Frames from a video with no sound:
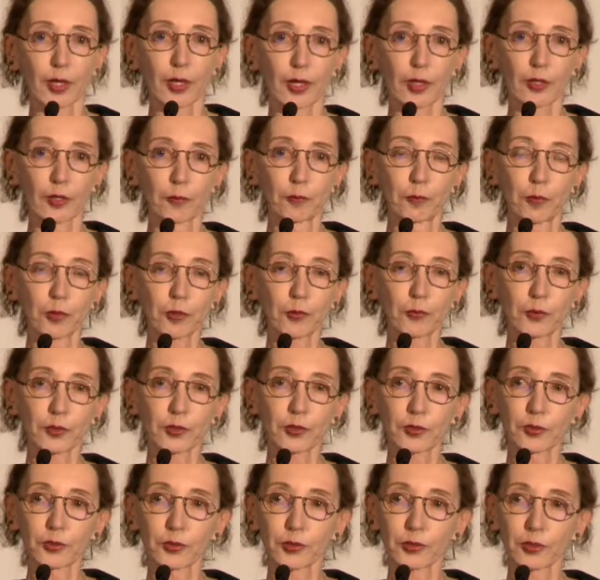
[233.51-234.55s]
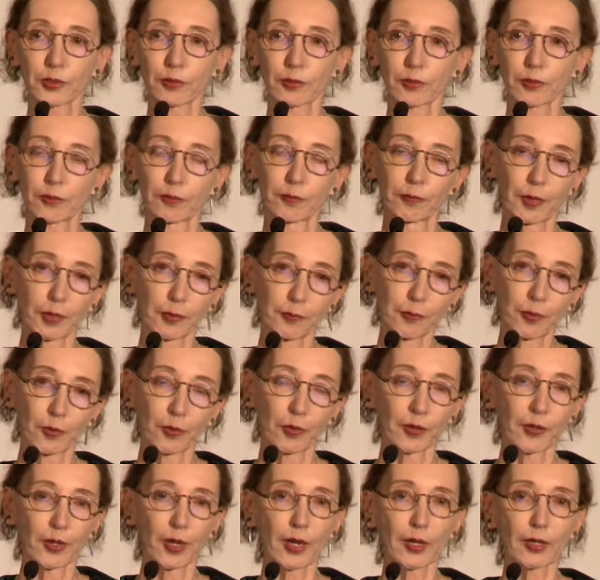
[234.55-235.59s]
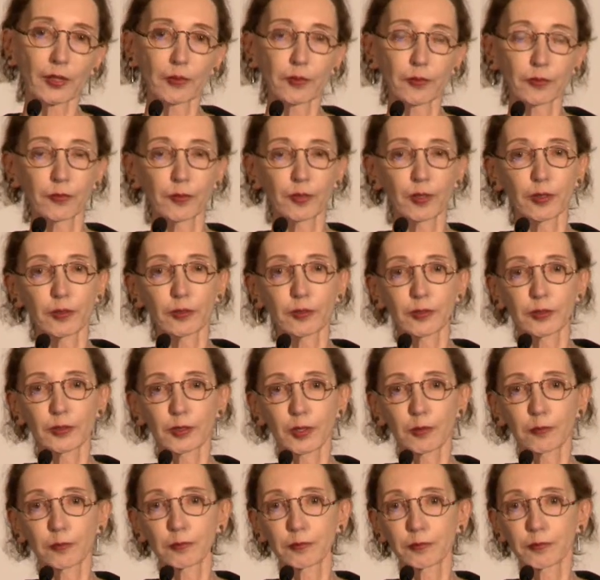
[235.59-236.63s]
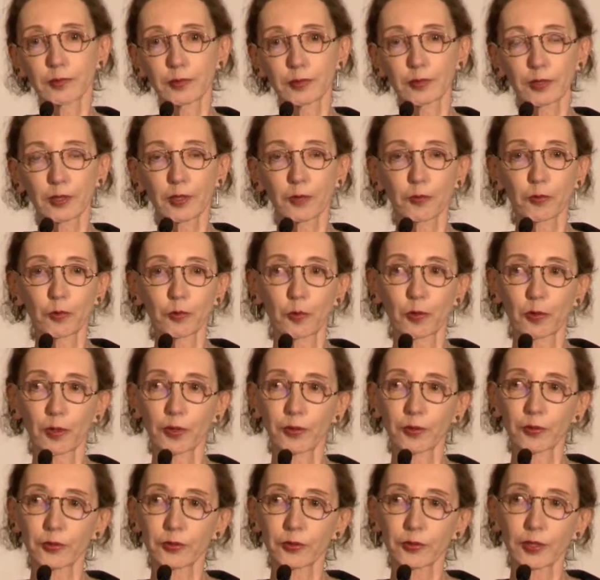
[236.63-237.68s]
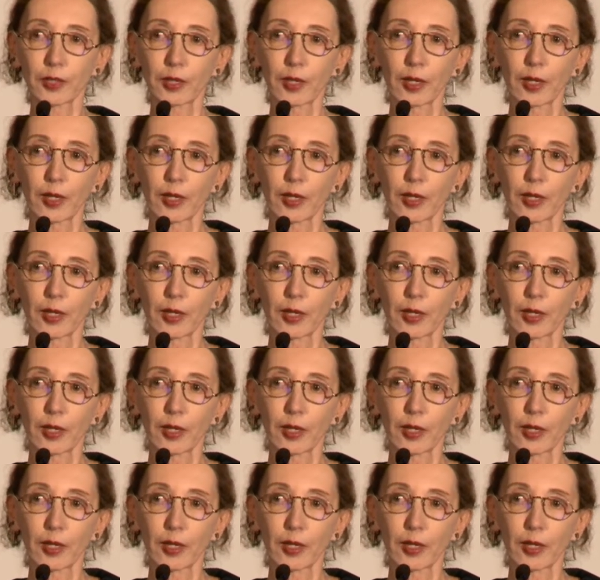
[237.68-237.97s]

And the book was considered like pornography in some quarters.